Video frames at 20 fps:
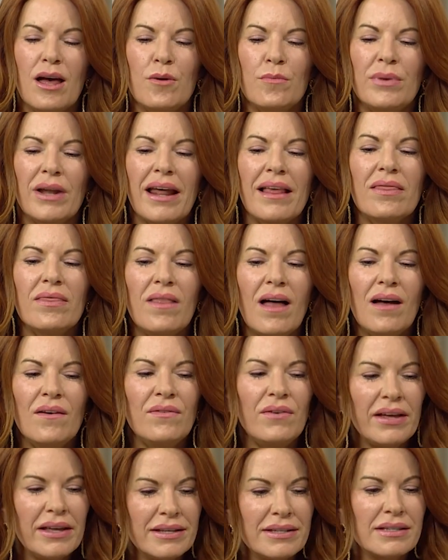But I
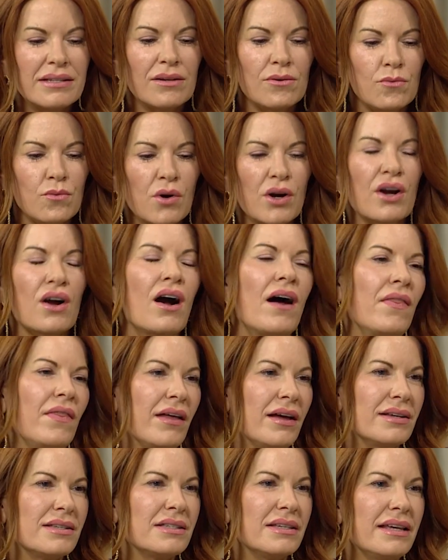love his work on
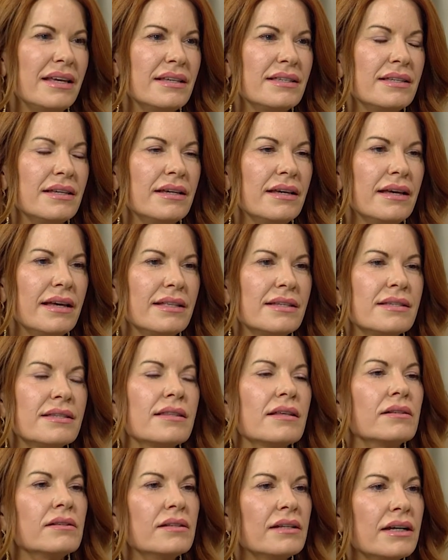this, it's
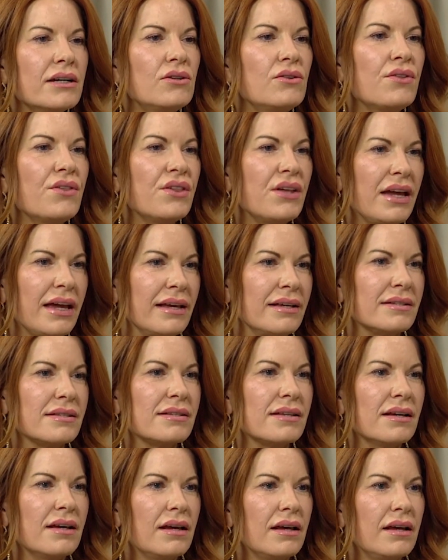the little
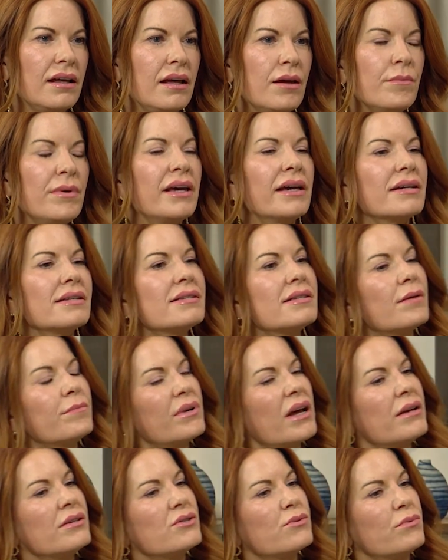things. Because
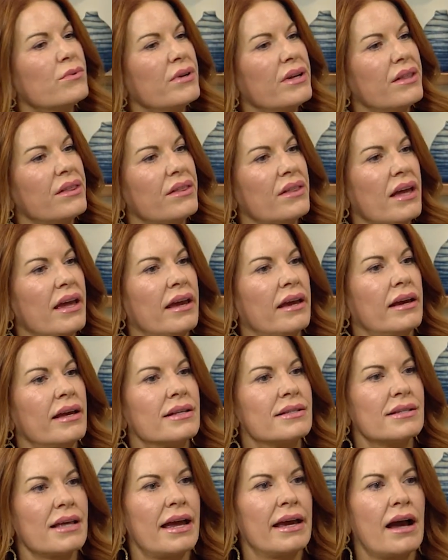sometimes when we think,
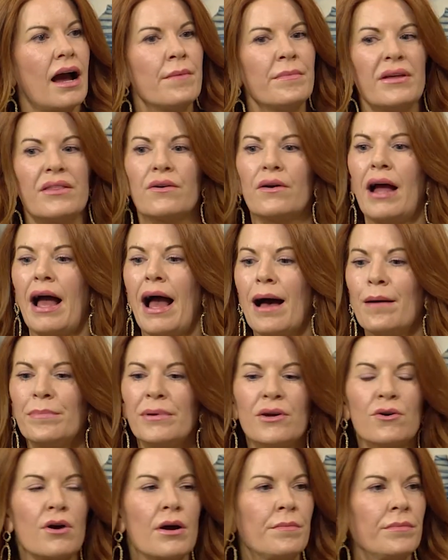it's like, I'm either
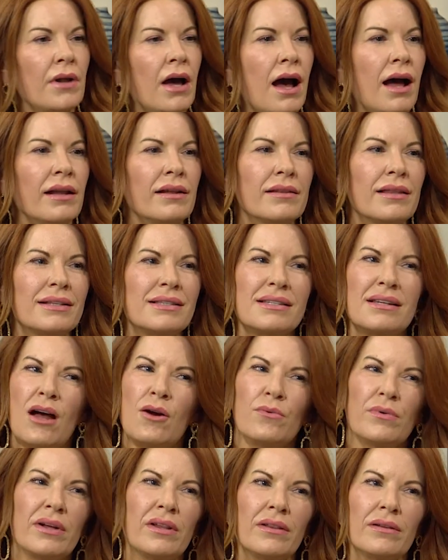happy or I'm not, that's
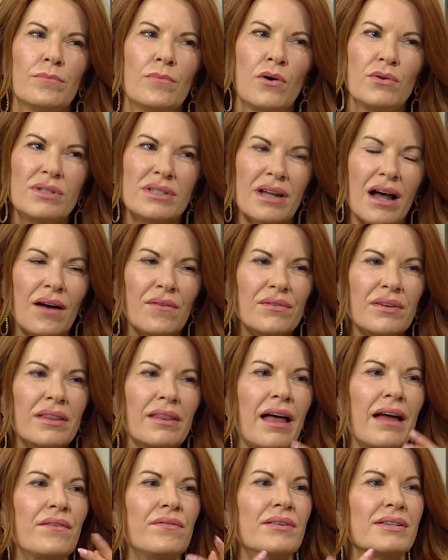not real. Most often
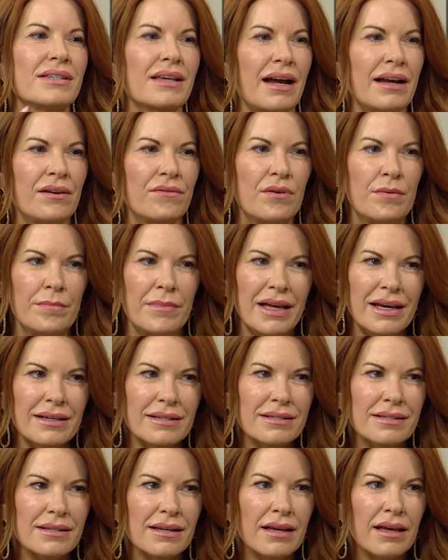life is kind of a
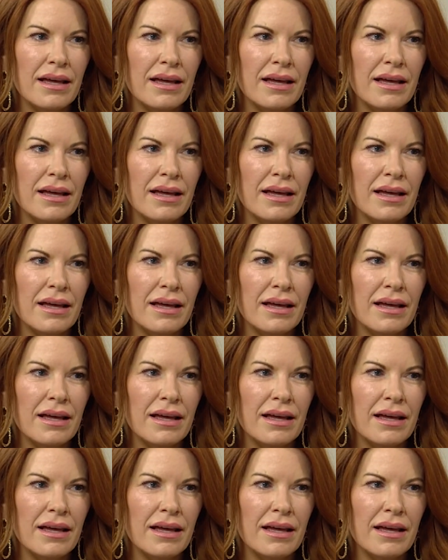mix.